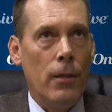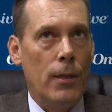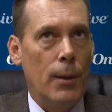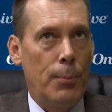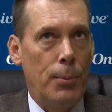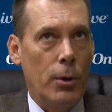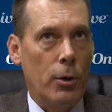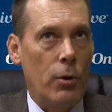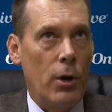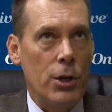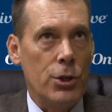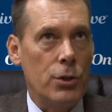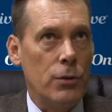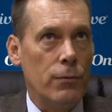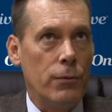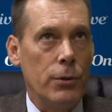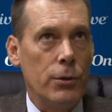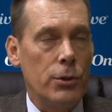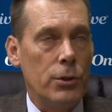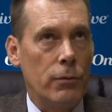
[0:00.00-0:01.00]
The
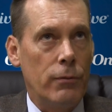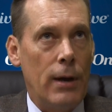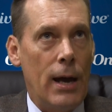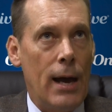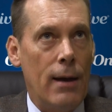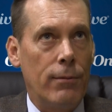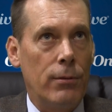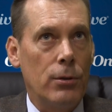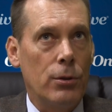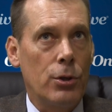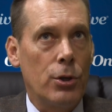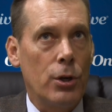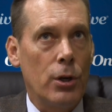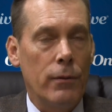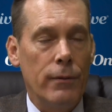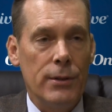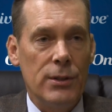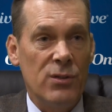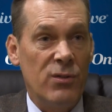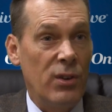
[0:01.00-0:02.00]
progression-free survival
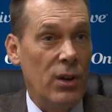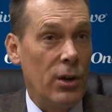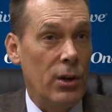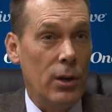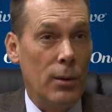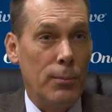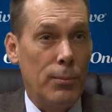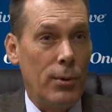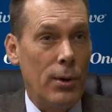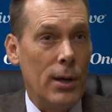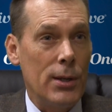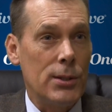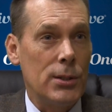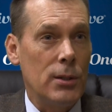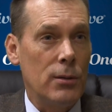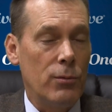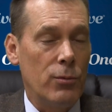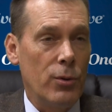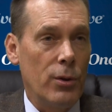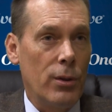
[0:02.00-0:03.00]
curve is very
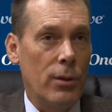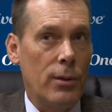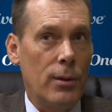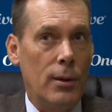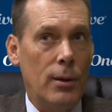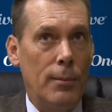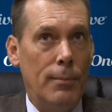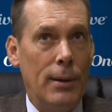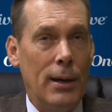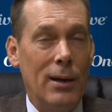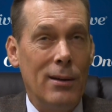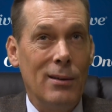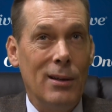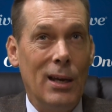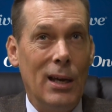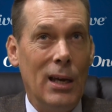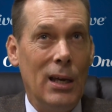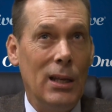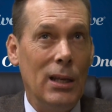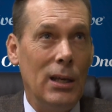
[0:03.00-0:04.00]
impressive with about
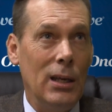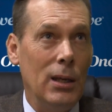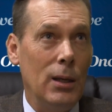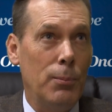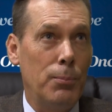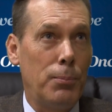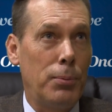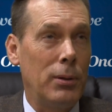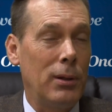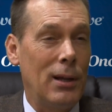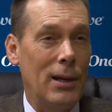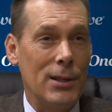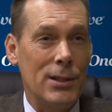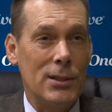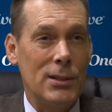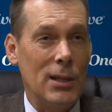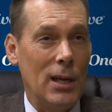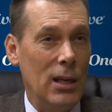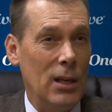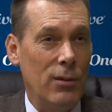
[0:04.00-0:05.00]
80
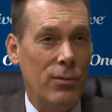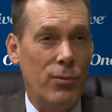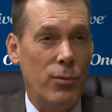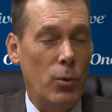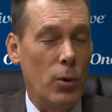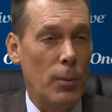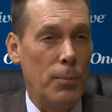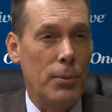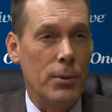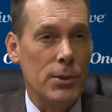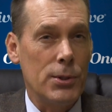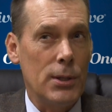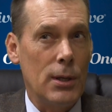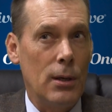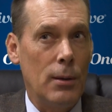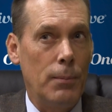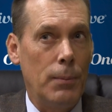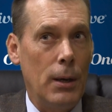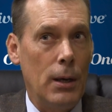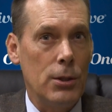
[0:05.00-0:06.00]
plus
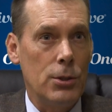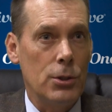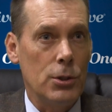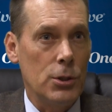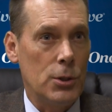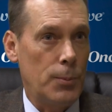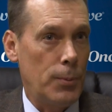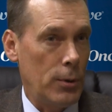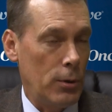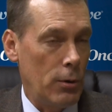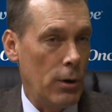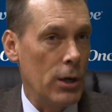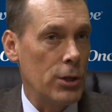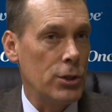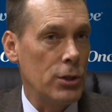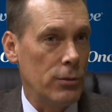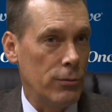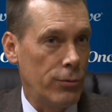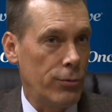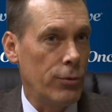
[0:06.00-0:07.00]
84% of patients
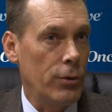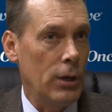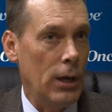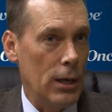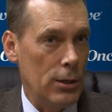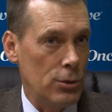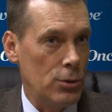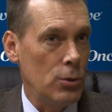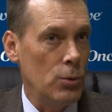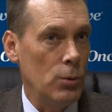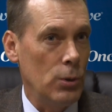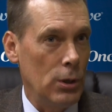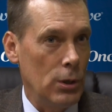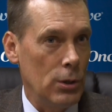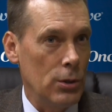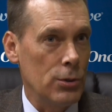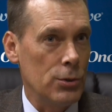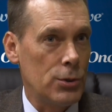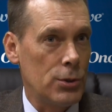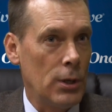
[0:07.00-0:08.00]
progression-free at two
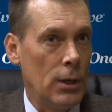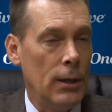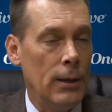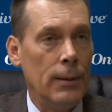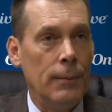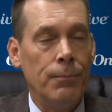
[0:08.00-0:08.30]
years.